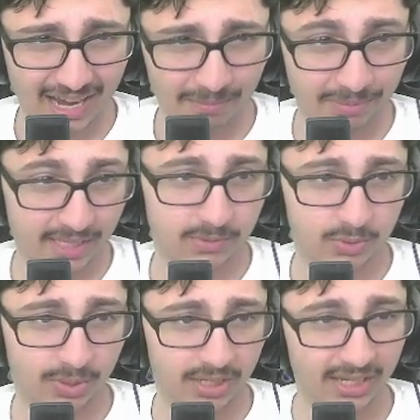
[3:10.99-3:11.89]
Blaze
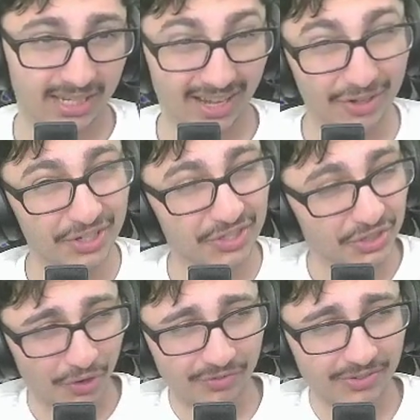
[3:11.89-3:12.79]
Matuidi.
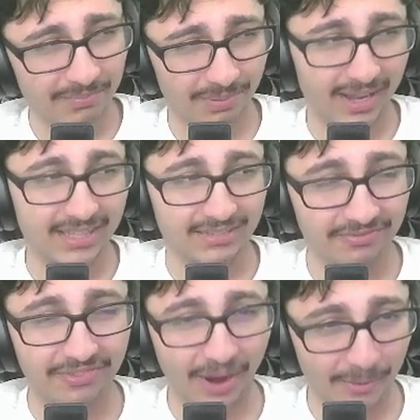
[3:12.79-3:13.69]
Undeserved, but it's
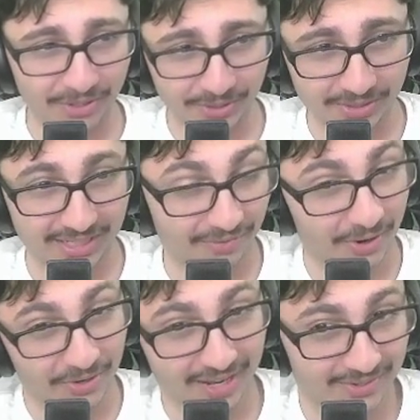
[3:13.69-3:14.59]
very good. It's
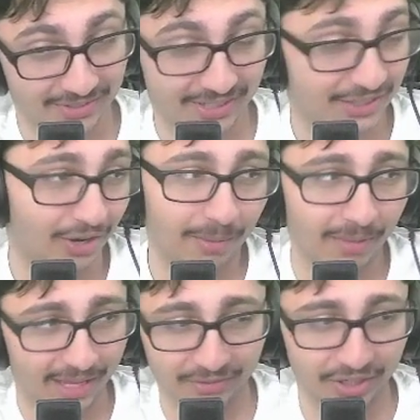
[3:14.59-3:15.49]
very good as you see. So I'm
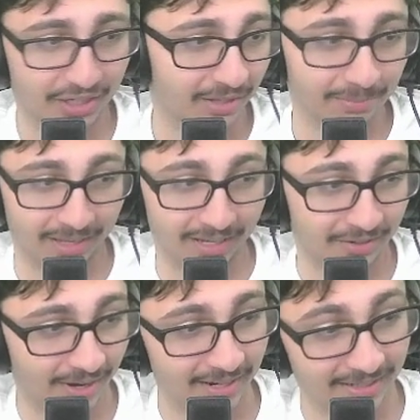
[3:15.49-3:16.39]
not even gonna complain.
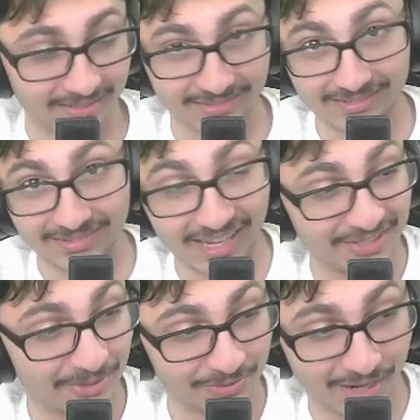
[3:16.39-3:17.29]
All right. Like,
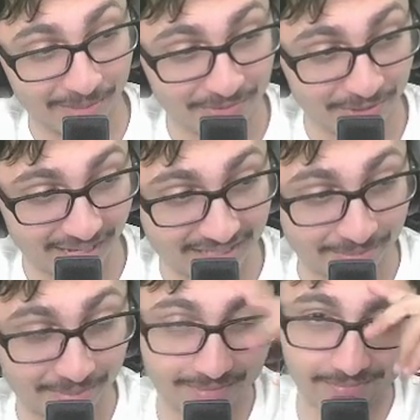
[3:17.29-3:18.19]
subscribe. See you guys in
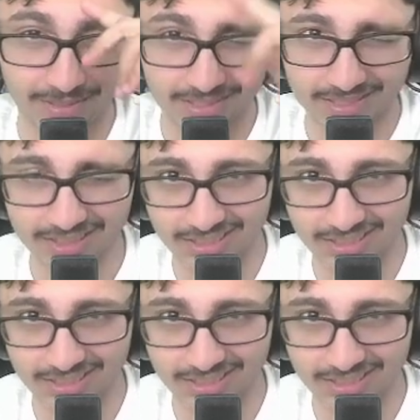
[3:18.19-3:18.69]
a bit. Peace.